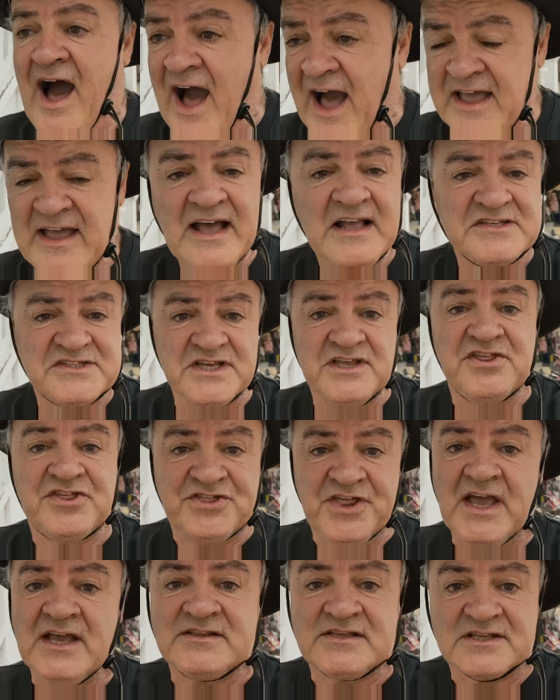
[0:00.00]
I actually
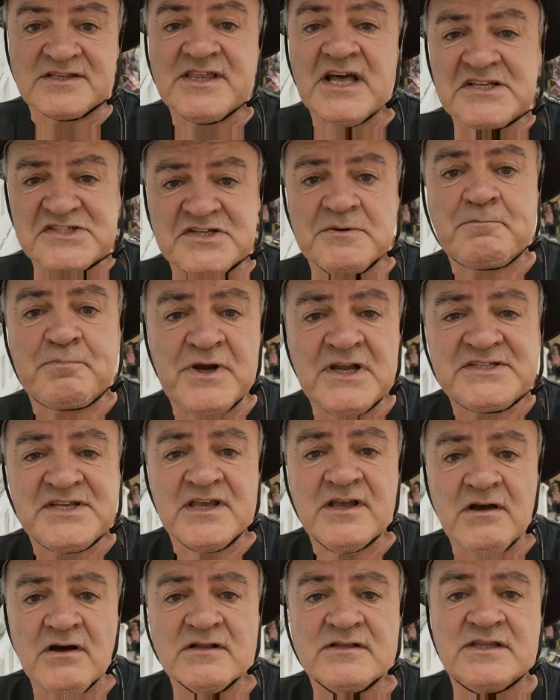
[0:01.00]
think that that's a
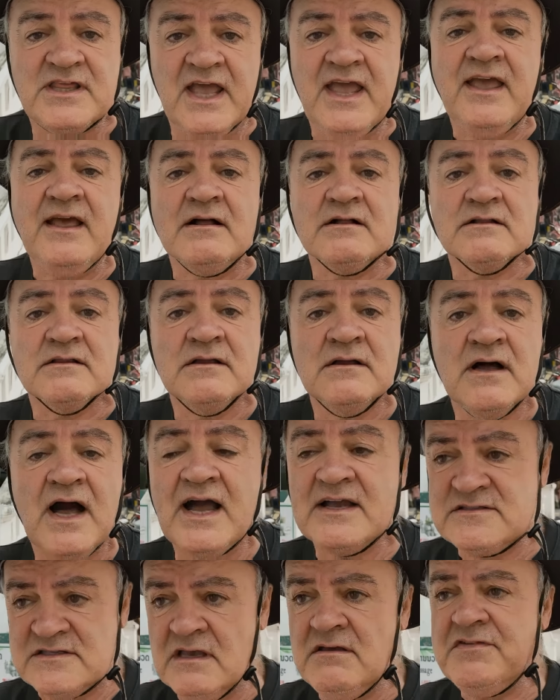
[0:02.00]
pretty good deal.
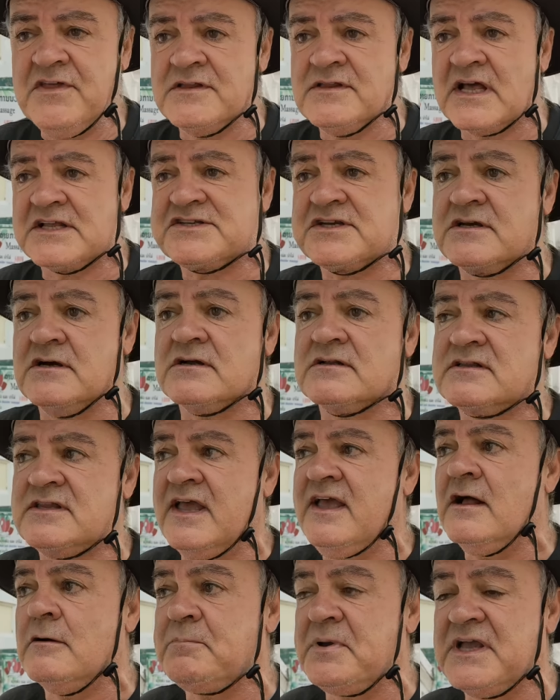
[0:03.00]
I do think that's a good
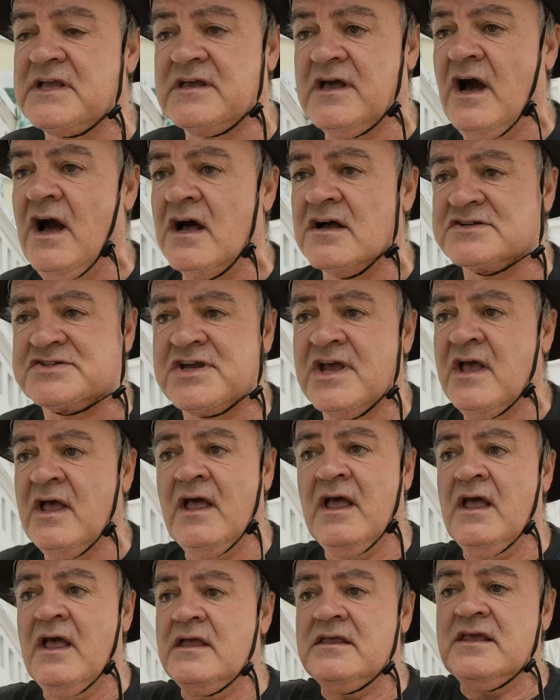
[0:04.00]
deal, because
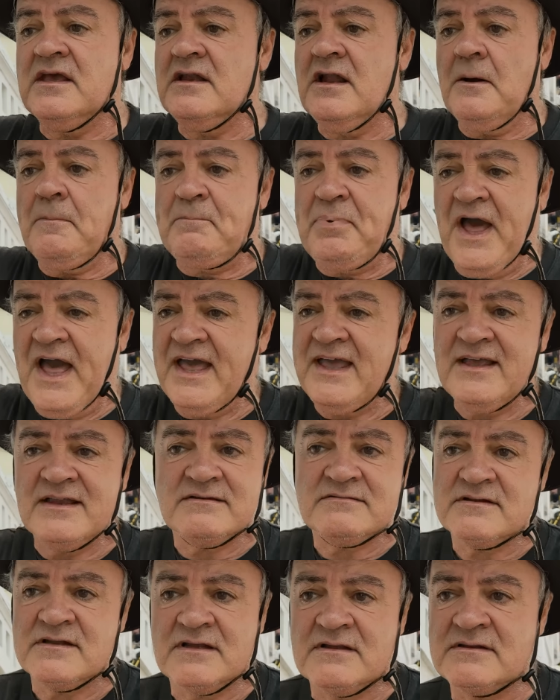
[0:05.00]
you're not
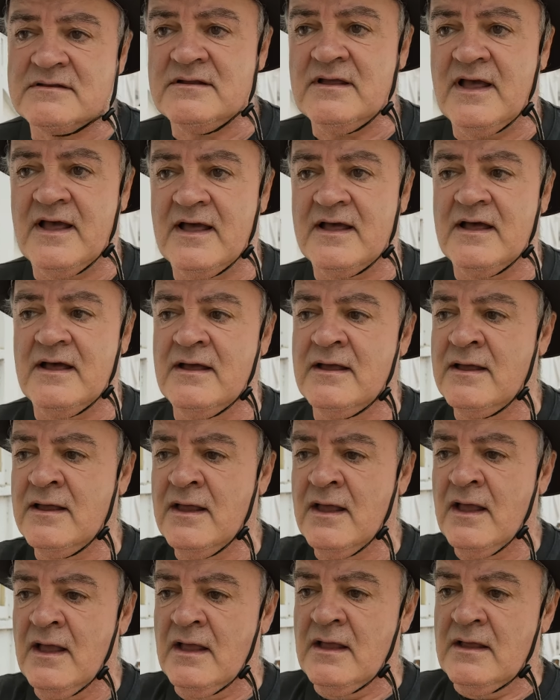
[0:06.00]
paying
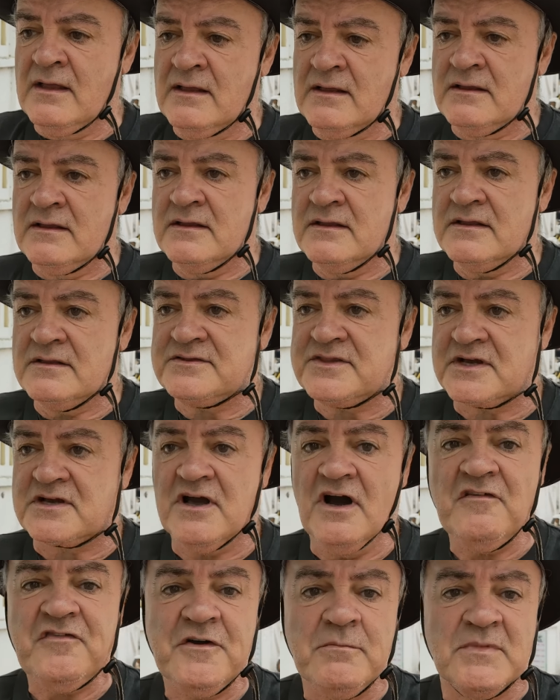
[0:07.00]
the
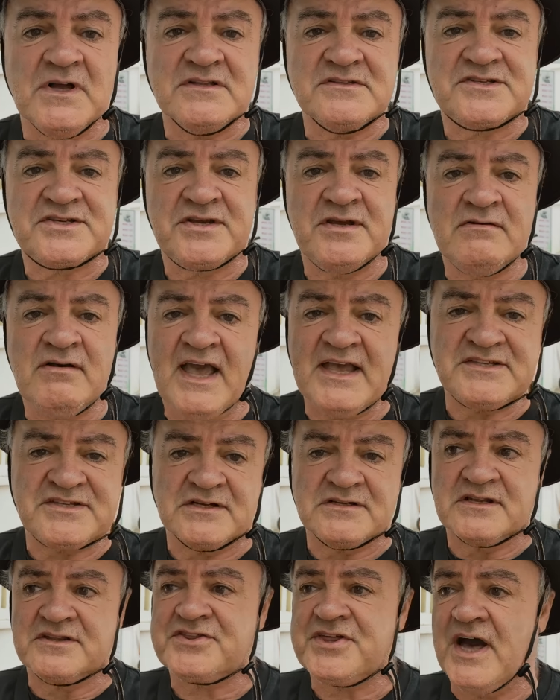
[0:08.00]
government
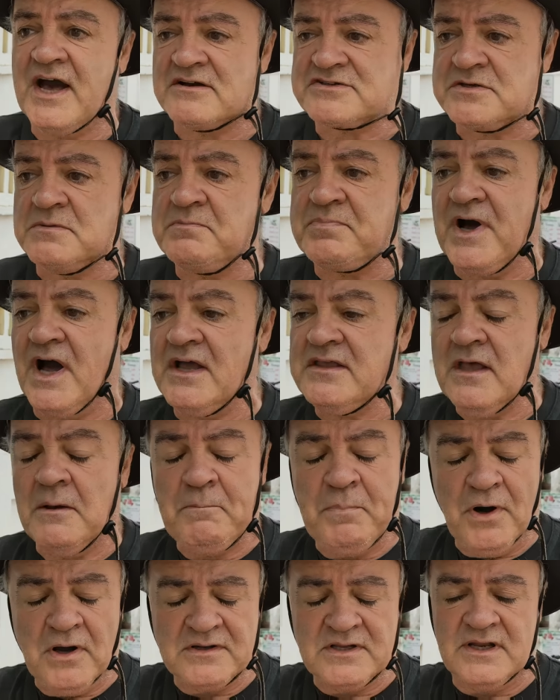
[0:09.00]
800,000 baht.
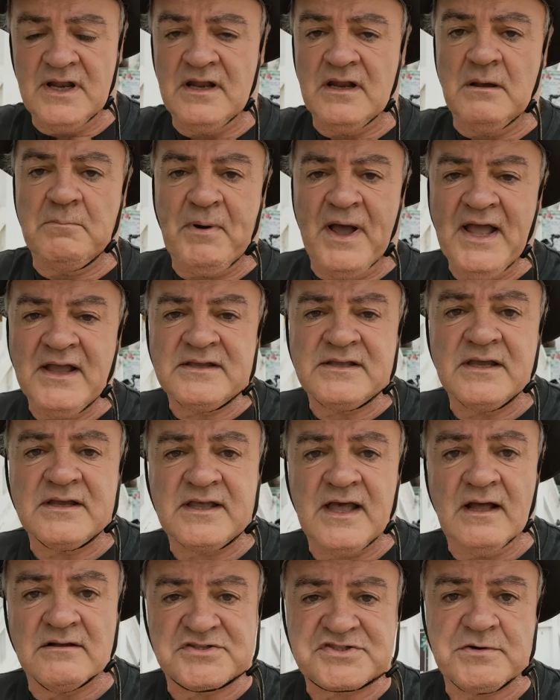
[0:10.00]
You're putting it in a bank
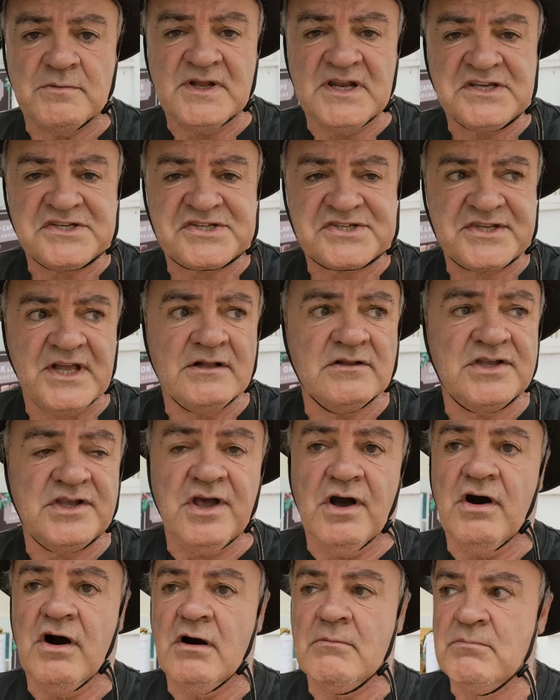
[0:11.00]
account, so it is still
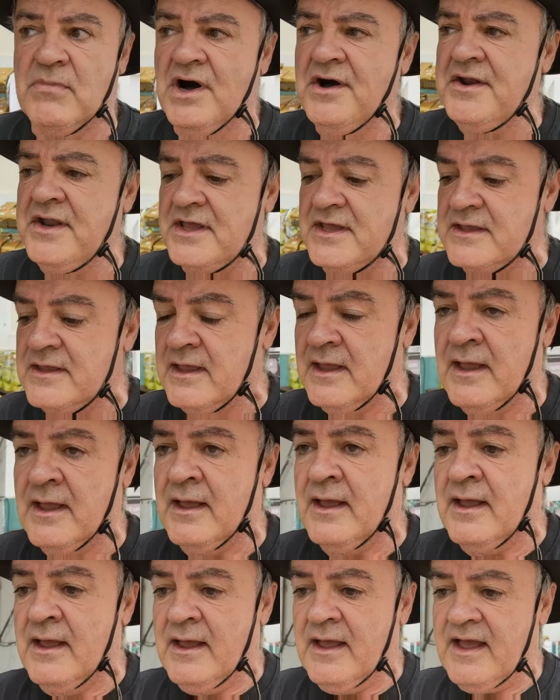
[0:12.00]
your money.
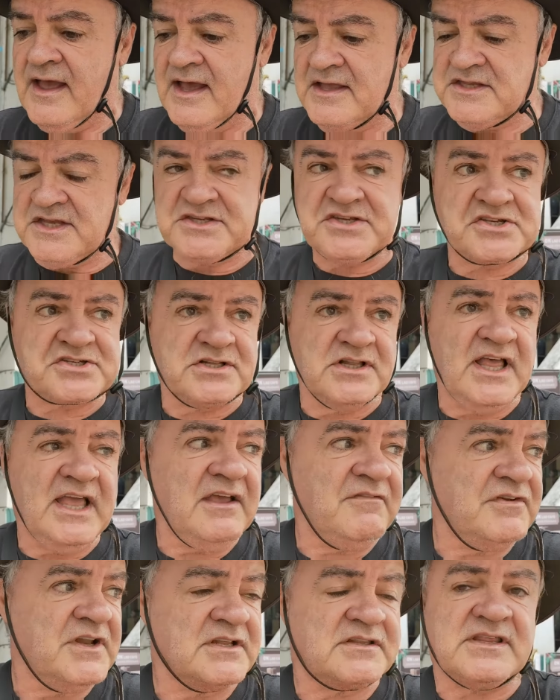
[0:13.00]
And you're just
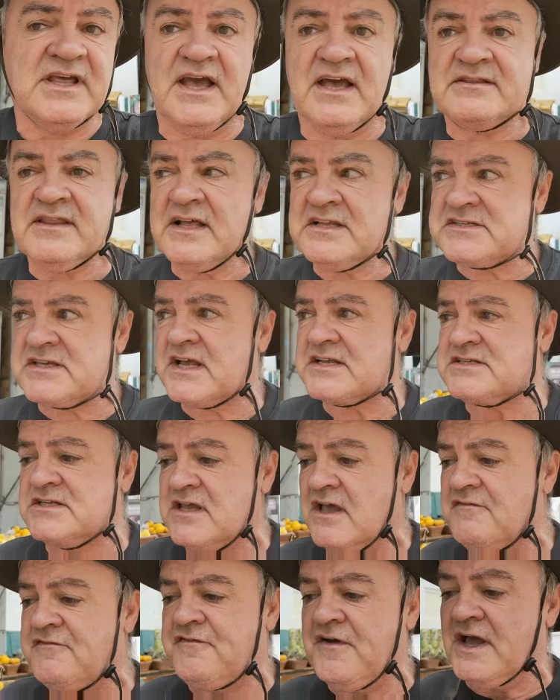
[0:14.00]
leaving it there. That's
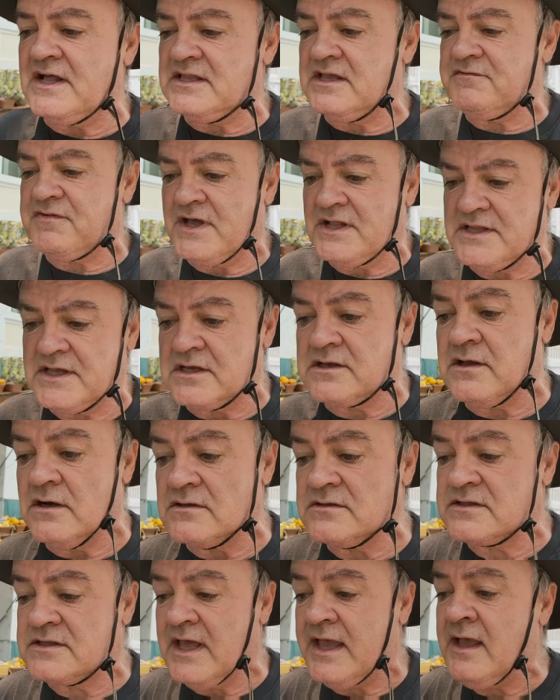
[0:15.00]
actually a fairly, fairly
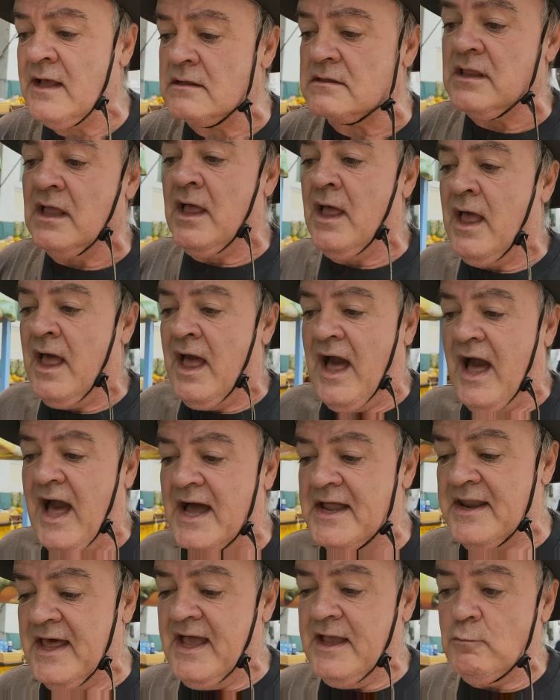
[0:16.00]
good deal.
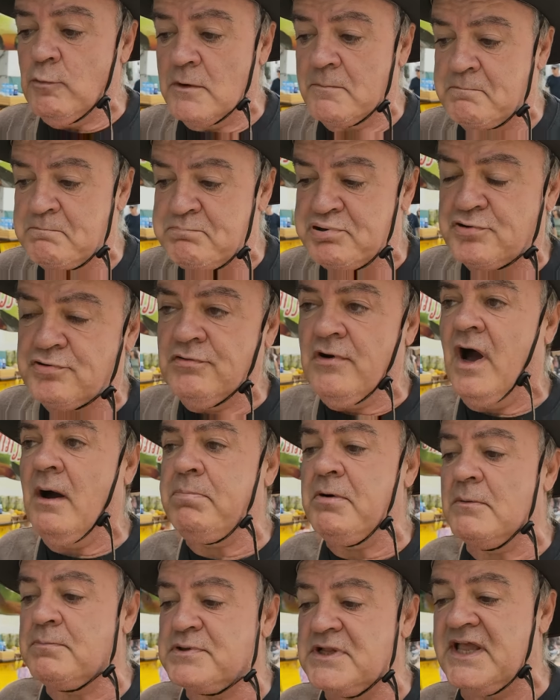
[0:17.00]
And I would
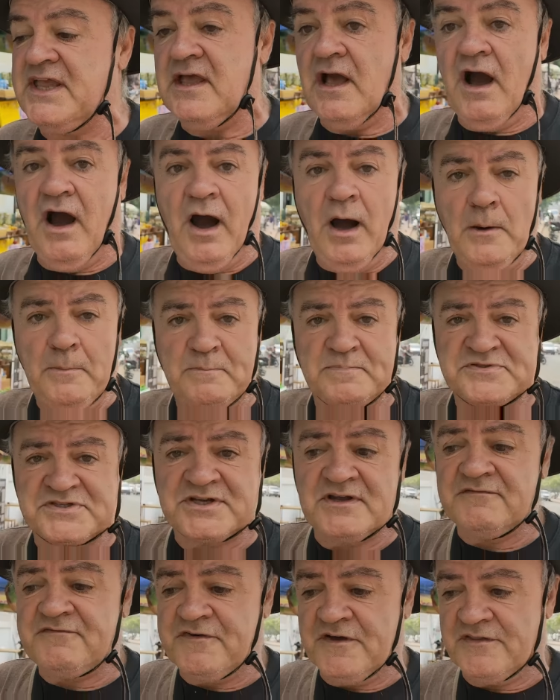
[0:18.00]
probably
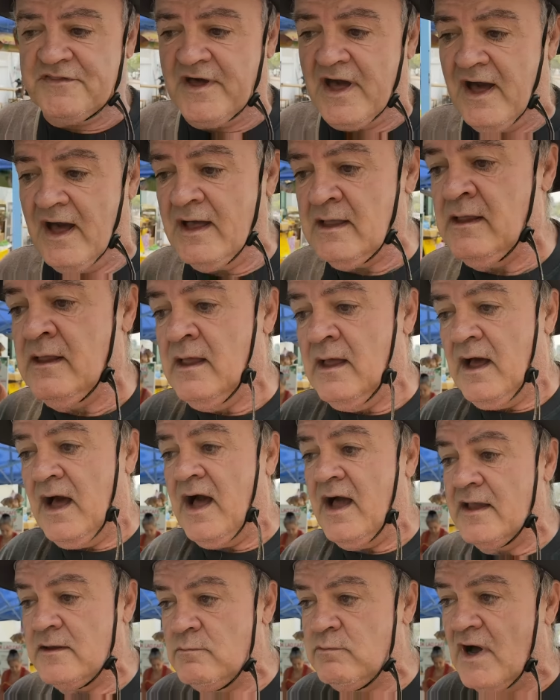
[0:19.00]
opt for that.
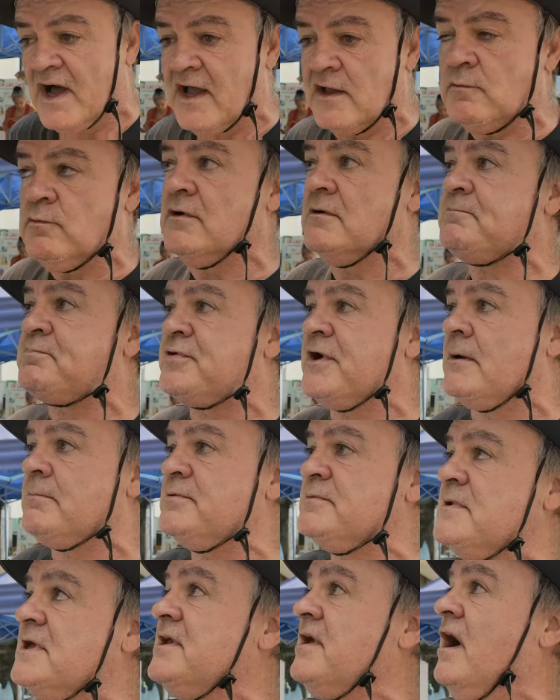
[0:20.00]
I would
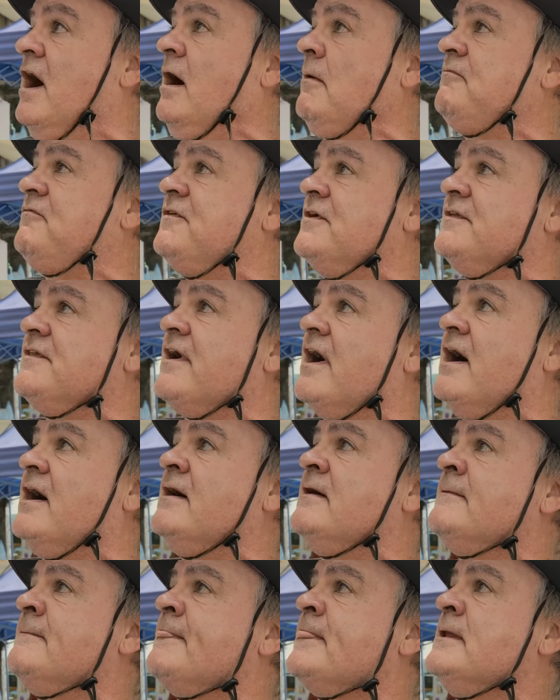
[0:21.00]
probably opt for that.
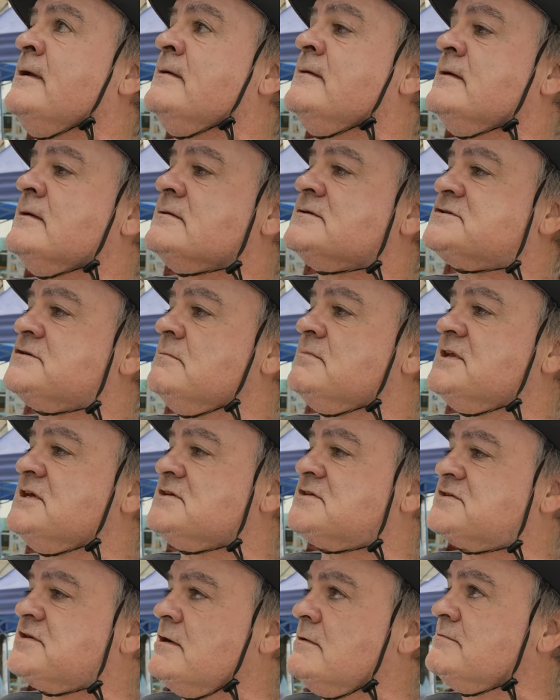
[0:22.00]

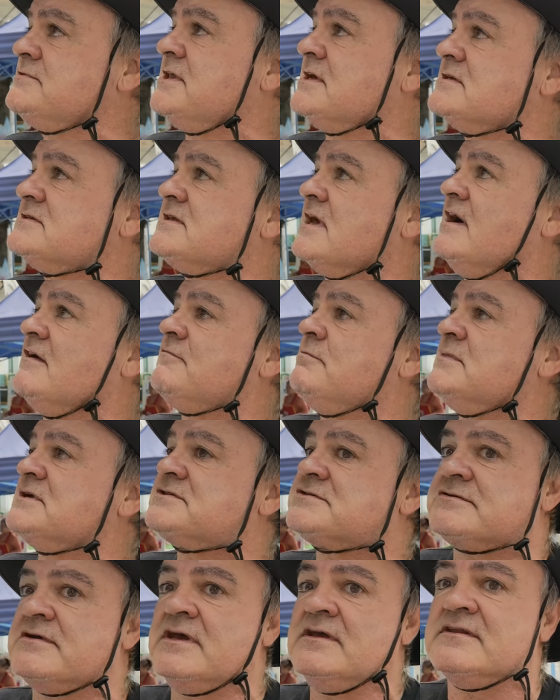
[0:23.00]
Somebody's throwing things down from the
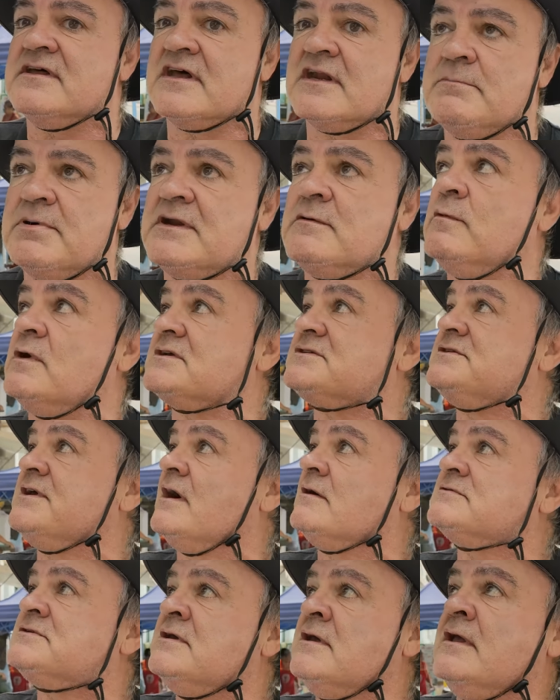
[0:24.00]
tree there. I better watch
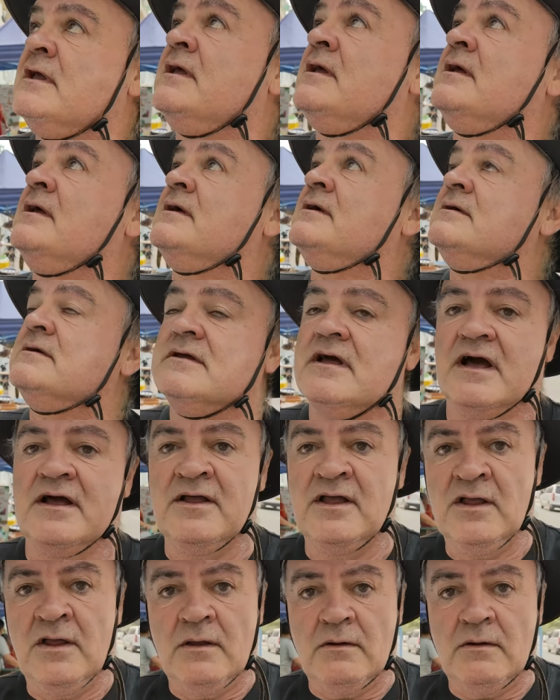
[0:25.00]
out. Yeah.